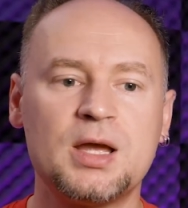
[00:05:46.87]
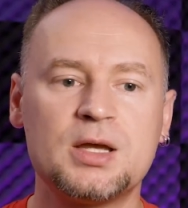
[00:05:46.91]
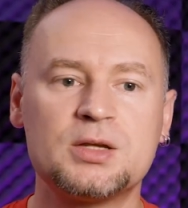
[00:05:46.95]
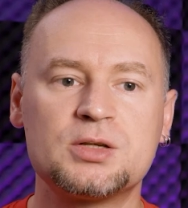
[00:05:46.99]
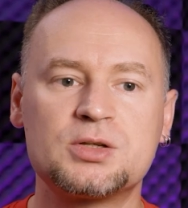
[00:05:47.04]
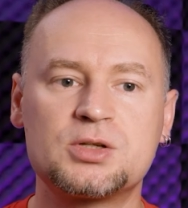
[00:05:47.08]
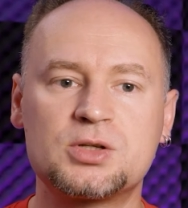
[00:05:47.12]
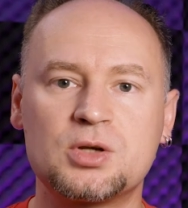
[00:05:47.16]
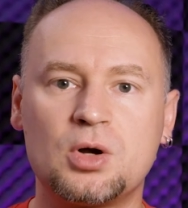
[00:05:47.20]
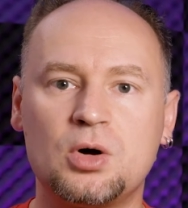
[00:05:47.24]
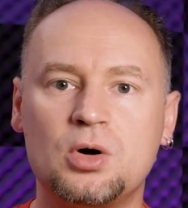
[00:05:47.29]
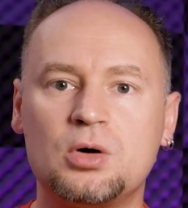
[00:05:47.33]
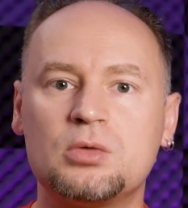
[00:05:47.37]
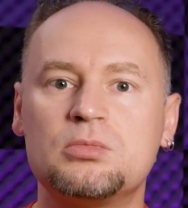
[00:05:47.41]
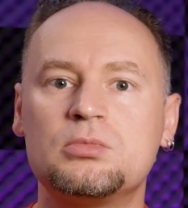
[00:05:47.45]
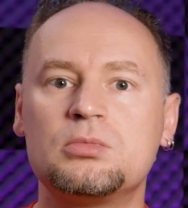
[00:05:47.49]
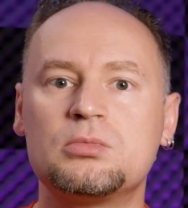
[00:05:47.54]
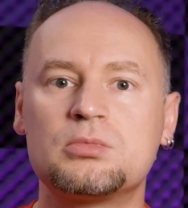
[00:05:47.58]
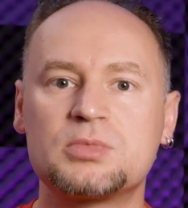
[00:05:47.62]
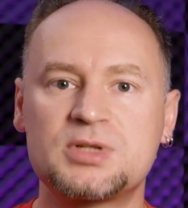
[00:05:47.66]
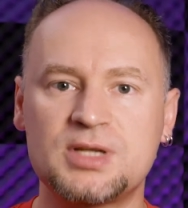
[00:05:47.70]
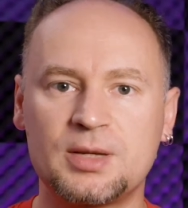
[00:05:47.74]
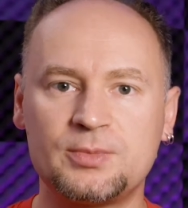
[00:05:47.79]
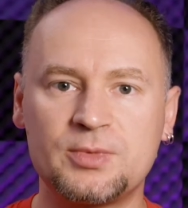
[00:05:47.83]
So
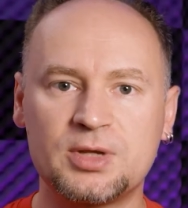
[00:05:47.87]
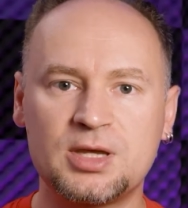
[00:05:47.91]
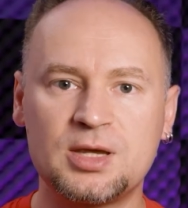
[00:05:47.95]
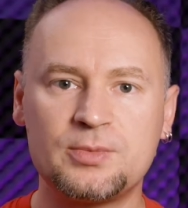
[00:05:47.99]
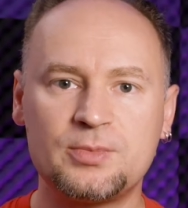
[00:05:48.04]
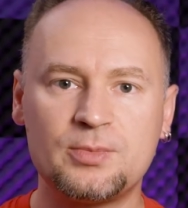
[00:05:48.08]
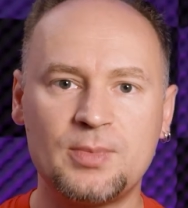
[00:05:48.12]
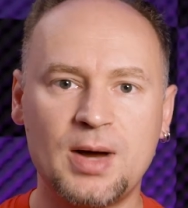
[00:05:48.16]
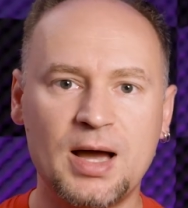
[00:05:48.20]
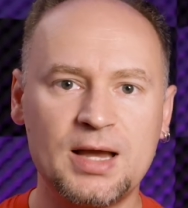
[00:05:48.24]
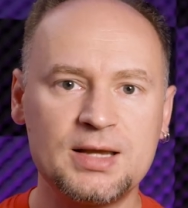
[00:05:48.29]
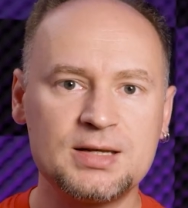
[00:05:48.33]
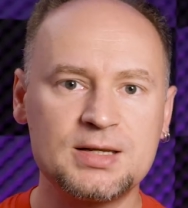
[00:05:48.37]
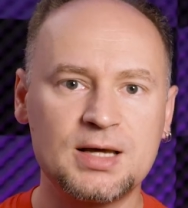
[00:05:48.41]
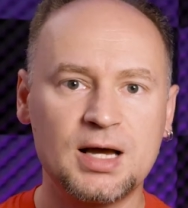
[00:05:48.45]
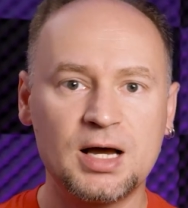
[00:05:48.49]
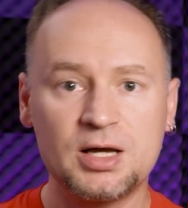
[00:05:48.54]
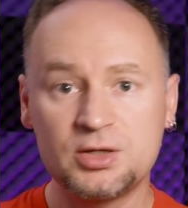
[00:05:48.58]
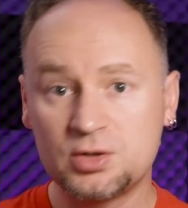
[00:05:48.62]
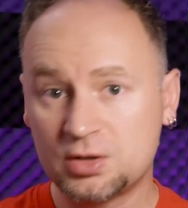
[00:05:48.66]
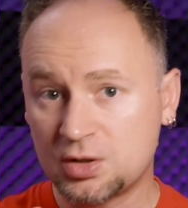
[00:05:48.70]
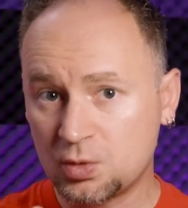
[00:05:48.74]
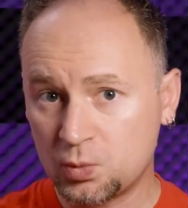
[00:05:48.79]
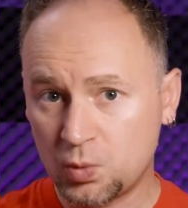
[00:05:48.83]
something to keep in mind.
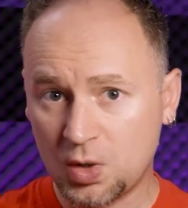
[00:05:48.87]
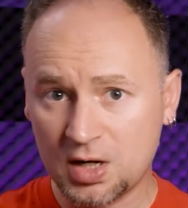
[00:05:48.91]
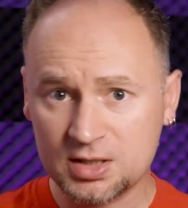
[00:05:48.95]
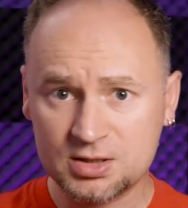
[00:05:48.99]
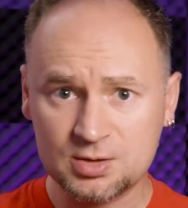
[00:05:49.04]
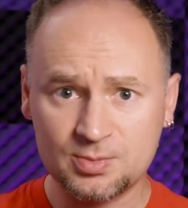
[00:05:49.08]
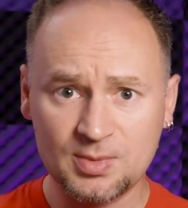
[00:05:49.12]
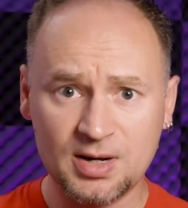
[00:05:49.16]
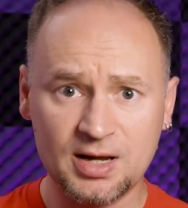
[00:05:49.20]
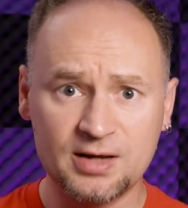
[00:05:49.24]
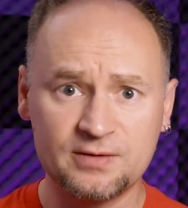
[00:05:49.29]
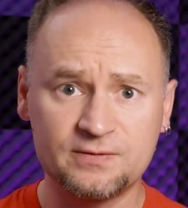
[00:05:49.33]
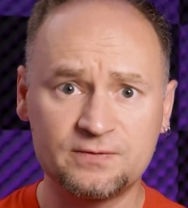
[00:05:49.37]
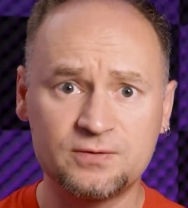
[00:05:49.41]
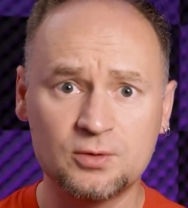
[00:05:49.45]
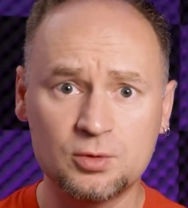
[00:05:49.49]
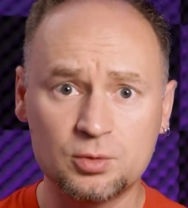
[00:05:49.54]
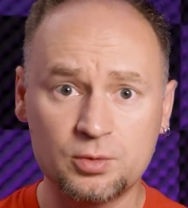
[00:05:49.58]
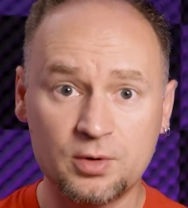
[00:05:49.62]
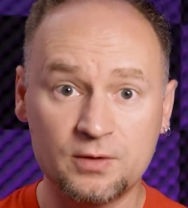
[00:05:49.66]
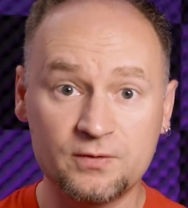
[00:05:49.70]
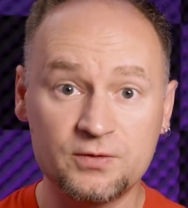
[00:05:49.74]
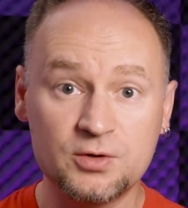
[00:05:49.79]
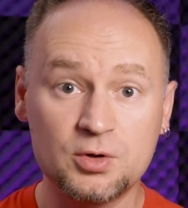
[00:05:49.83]
You can watch my full
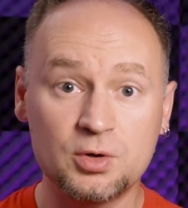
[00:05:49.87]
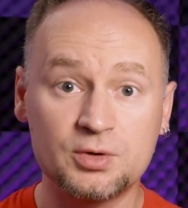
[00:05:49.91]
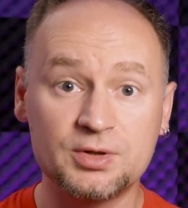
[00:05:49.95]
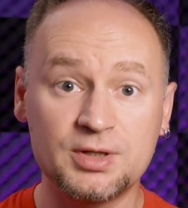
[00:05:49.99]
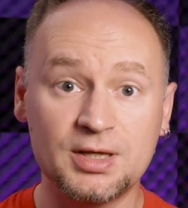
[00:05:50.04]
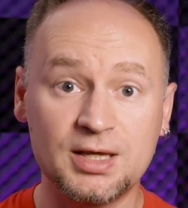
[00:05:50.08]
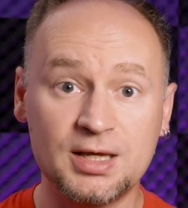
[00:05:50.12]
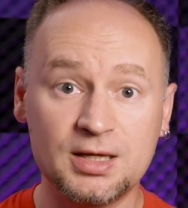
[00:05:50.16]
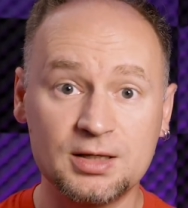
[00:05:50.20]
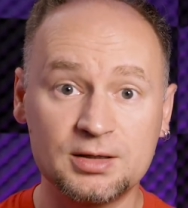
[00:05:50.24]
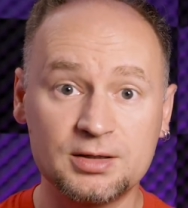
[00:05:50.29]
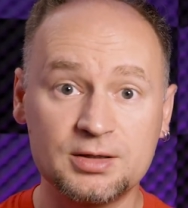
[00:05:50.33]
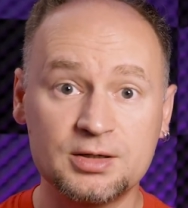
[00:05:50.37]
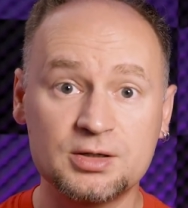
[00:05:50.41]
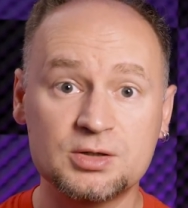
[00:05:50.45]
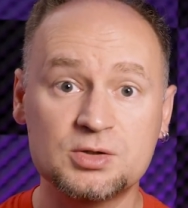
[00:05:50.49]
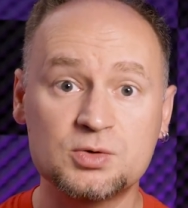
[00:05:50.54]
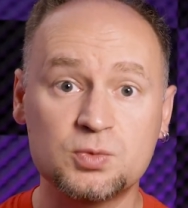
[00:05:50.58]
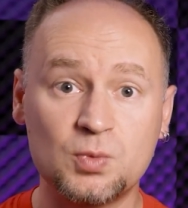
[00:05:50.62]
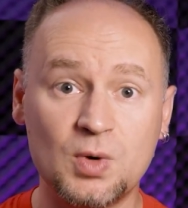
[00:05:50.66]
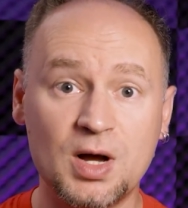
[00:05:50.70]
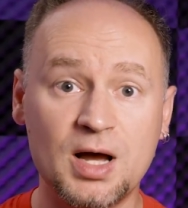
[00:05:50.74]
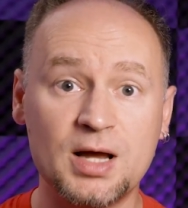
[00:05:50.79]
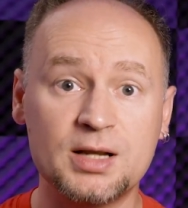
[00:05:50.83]
review on the
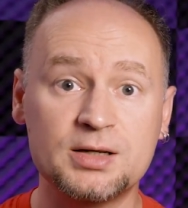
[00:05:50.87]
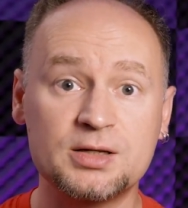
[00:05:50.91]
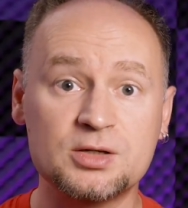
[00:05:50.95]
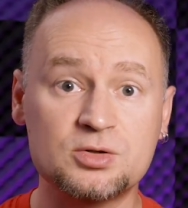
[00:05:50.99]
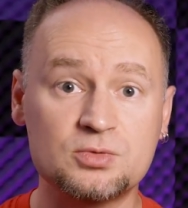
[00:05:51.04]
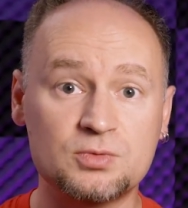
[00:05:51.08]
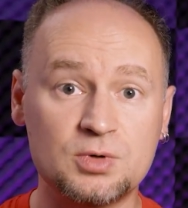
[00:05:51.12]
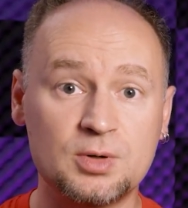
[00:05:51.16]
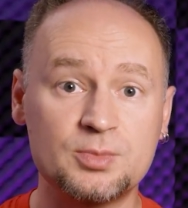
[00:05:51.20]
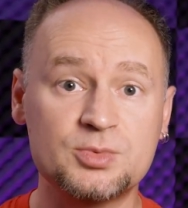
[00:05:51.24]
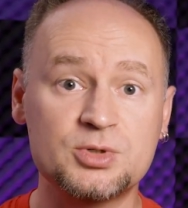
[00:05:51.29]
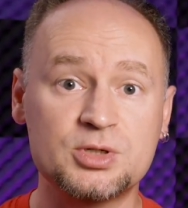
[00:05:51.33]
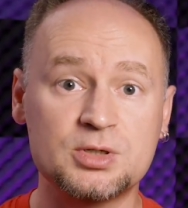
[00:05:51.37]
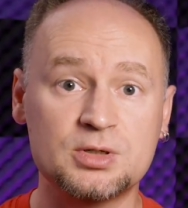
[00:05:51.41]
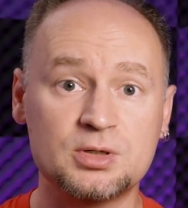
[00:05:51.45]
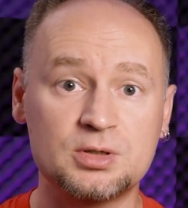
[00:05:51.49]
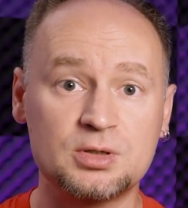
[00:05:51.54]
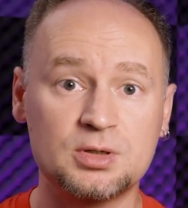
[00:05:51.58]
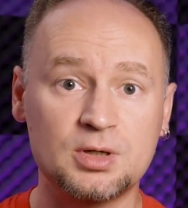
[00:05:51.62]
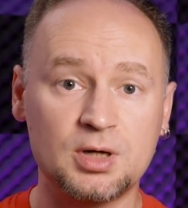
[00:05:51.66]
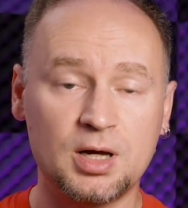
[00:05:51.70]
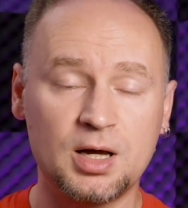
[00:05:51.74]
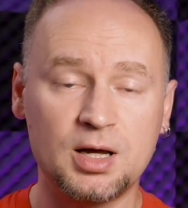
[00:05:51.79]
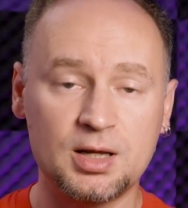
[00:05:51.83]
Helios one.
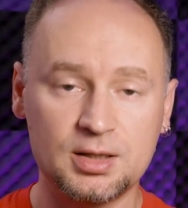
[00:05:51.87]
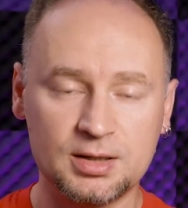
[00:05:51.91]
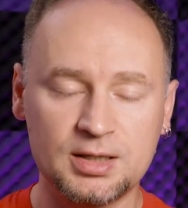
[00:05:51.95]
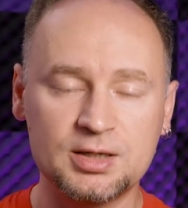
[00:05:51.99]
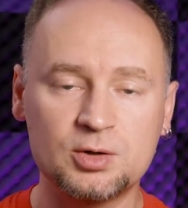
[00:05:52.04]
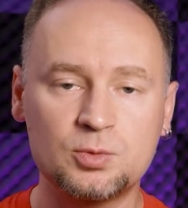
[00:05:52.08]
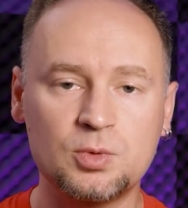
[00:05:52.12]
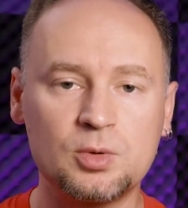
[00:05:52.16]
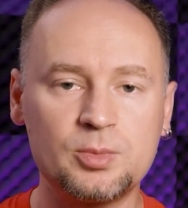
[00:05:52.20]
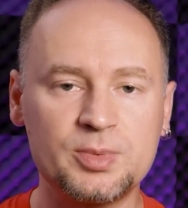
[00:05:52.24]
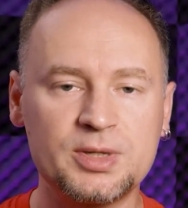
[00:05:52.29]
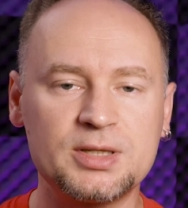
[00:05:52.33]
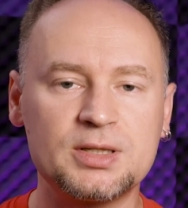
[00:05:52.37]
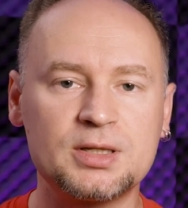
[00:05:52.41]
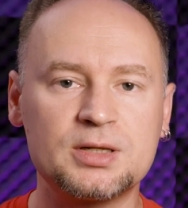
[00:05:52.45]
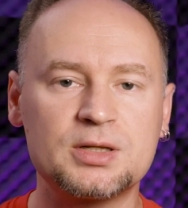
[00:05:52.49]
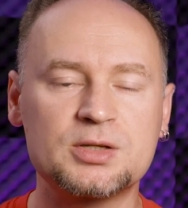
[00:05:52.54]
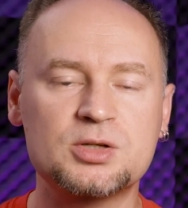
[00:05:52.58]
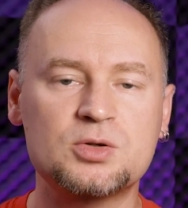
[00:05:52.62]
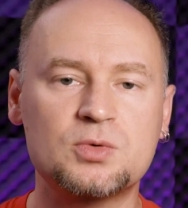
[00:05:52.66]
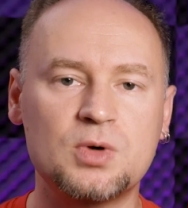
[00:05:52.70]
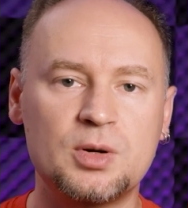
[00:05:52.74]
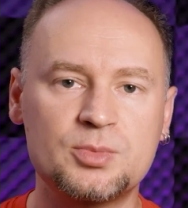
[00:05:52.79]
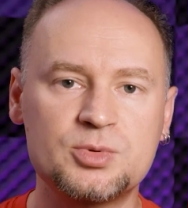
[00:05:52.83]
Description link will be in the
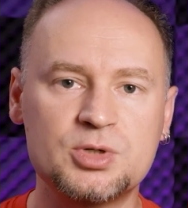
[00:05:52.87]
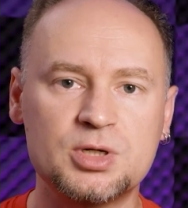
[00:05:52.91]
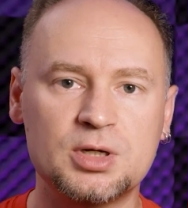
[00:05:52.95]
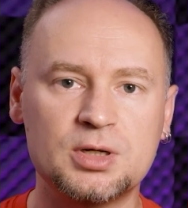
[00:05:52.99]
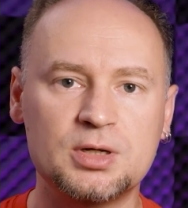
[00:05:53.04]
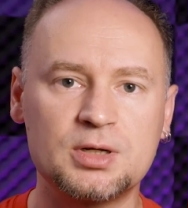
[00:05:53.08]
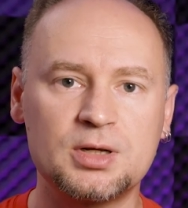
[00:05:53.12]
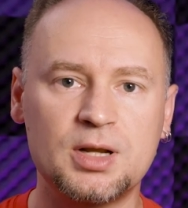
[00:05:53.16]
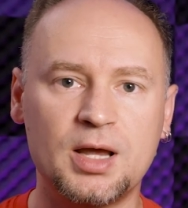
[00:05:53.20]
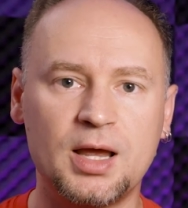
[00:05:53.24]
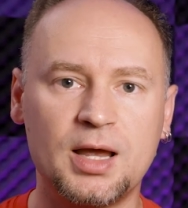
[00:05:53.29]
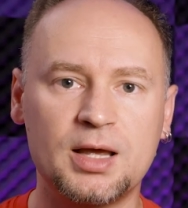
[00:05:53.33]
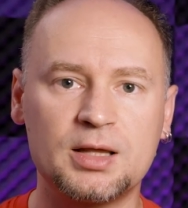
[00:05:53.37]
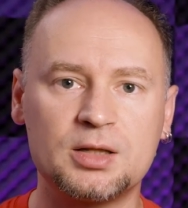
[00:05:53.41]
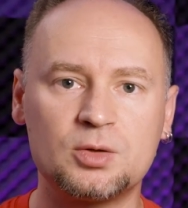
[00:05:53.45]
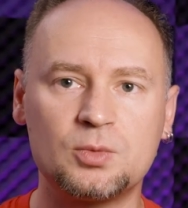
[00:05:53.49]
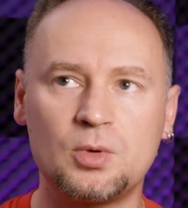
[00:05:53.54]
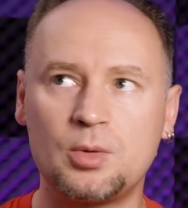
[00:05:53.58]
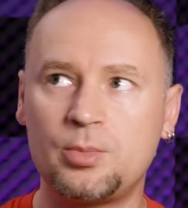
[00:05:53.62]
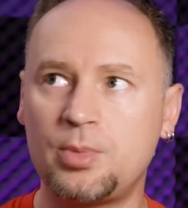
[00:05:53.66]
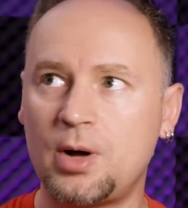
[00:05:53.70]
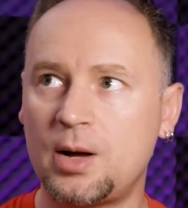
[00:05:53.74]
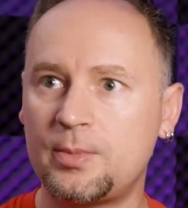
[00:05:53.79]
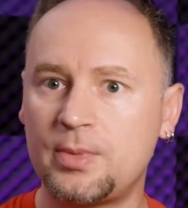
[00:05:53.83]
description, and it
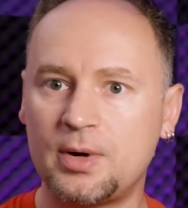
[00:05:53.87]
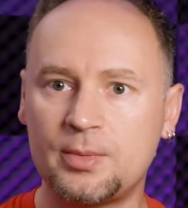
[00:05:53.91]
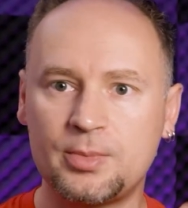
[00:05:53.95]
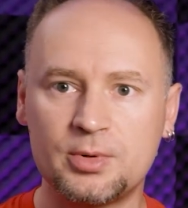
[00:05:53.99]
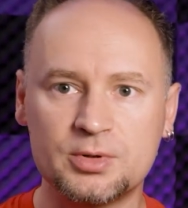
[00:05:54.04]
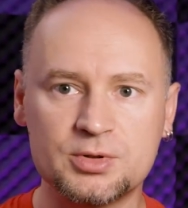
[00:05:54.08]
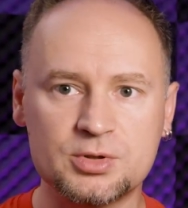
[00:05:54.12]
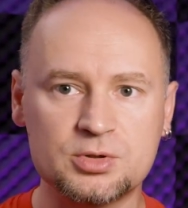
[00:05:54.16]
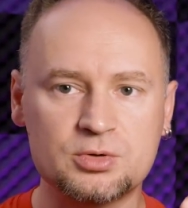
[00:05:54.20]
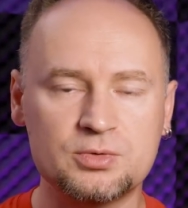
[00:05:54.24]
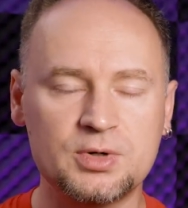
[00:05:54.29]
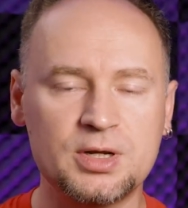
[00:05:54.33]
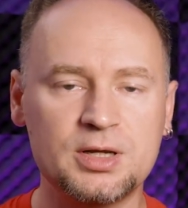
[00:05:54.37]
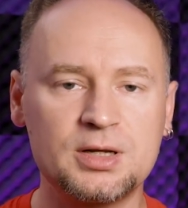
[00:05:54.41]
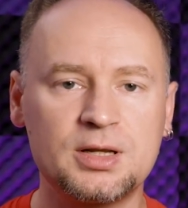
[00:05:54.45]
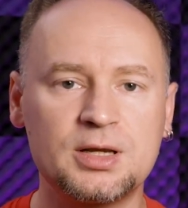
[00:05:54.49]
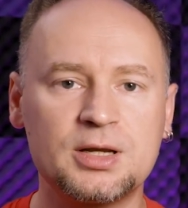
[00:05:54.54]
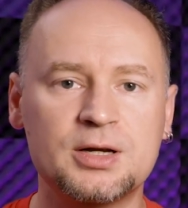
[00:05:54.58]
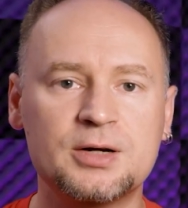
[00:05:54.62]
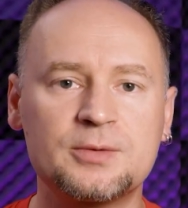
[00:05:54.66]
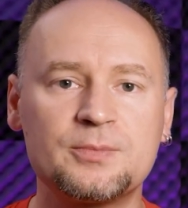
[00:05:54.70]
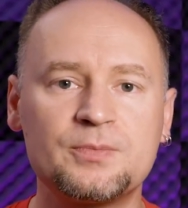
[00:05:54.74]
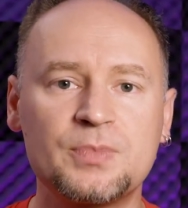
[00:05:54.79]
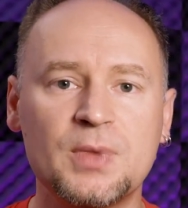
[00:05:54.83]
will pop up on screen
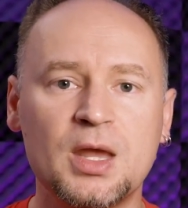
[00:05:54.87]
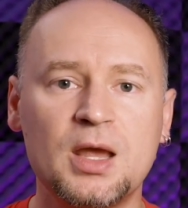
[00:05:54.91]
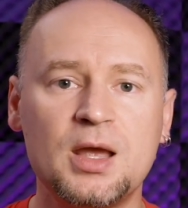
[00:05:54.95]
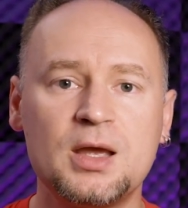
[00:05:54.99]
here.